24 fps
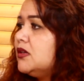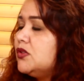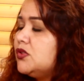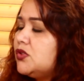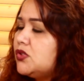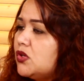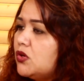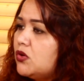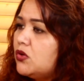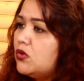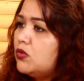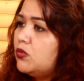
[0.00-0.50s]

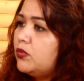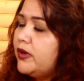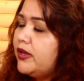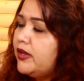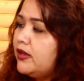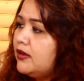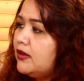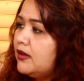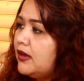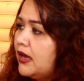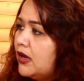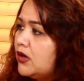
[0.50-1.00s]
So
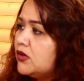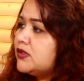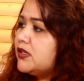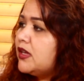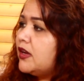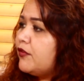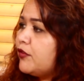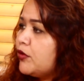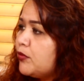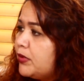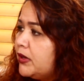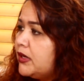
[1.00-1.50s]
we house
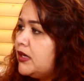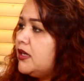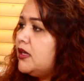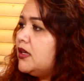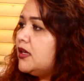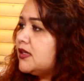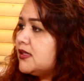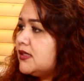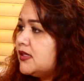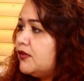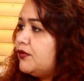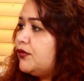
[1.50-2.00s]
everybody
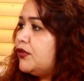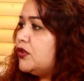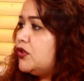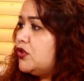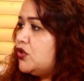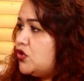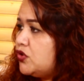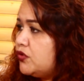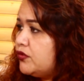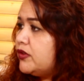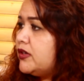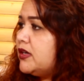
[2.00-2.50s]
except for the
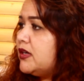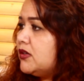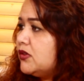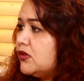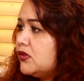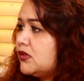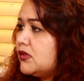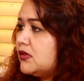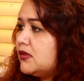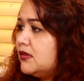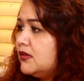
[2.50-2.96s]
juveniles.